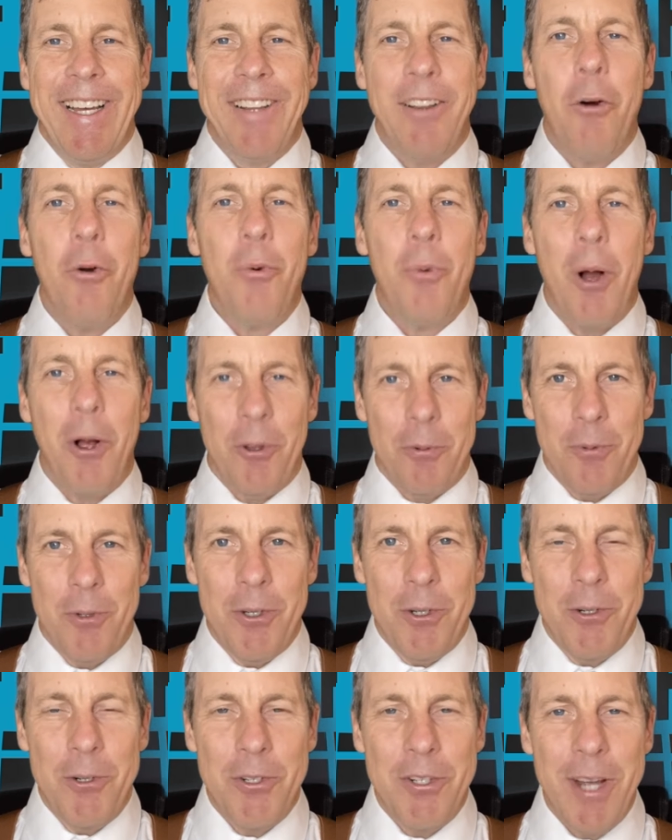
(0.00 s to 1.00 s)
Hello and welcome to
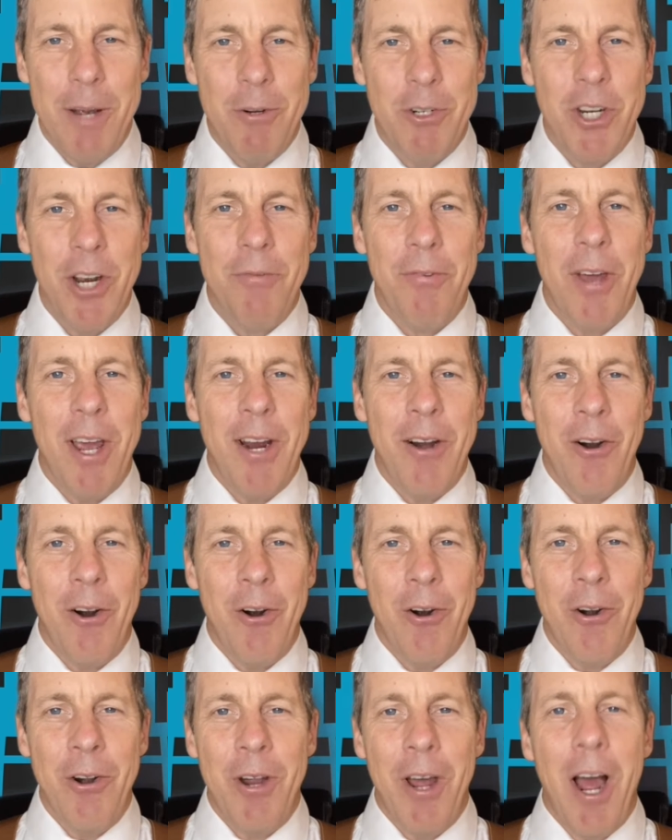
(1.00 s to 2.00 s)
the Newsday with Jeff
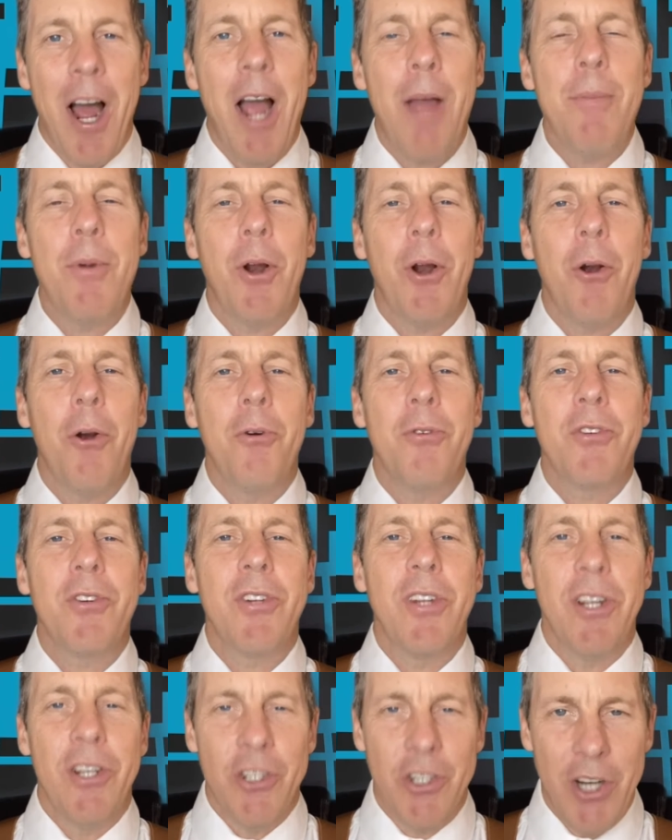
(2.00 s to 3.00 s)
Ahern. I'm your
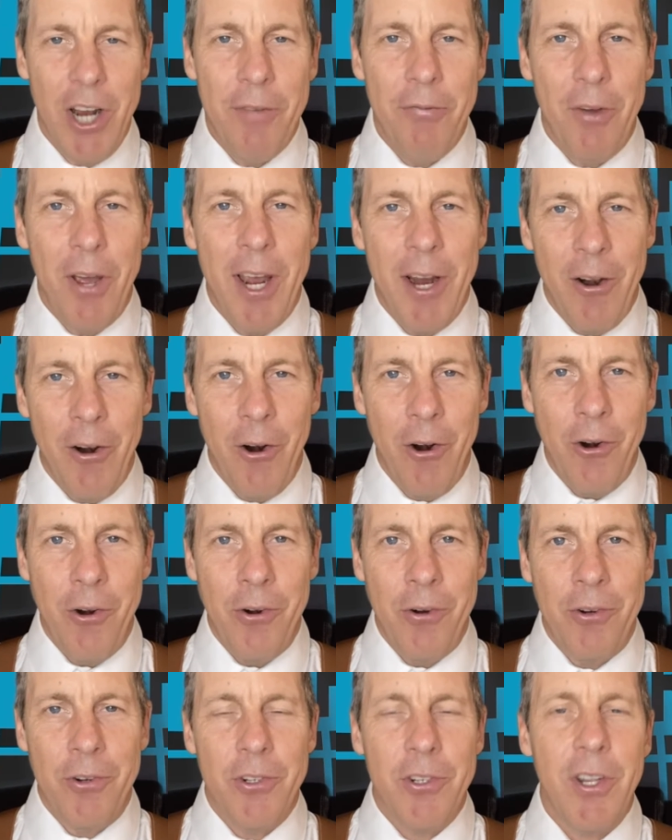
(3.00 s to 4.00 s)
host, Jeff
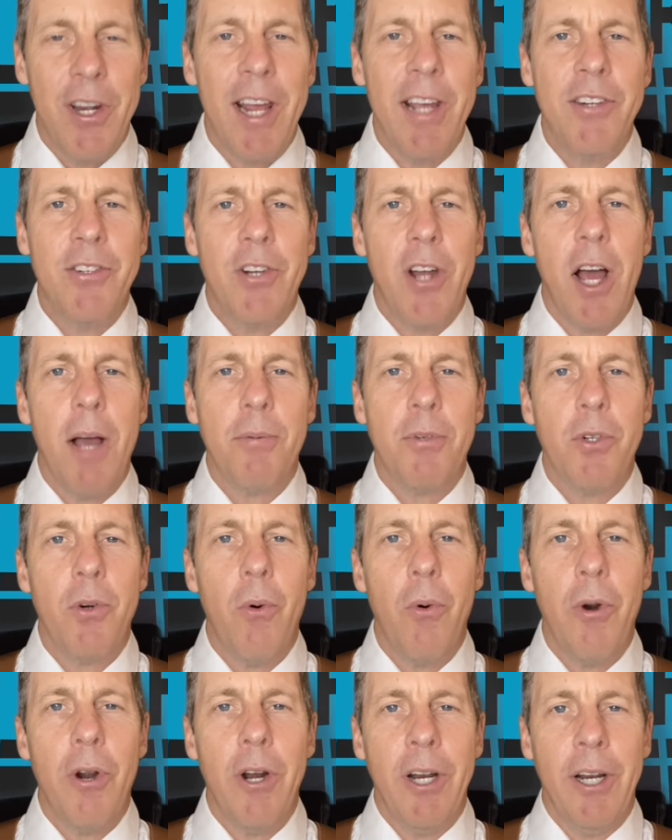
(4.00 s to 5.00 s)
Ahern. Today's top
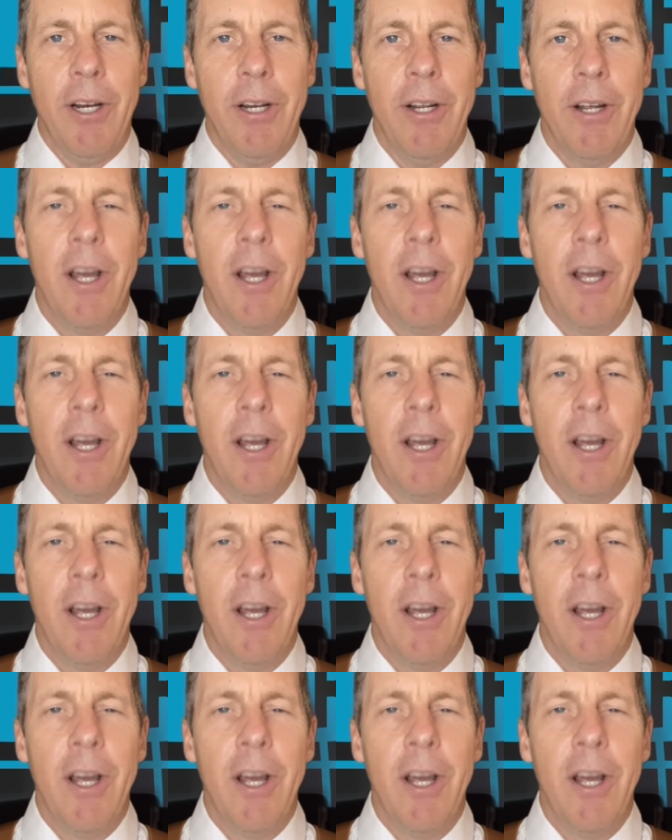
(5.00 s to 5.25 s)
story,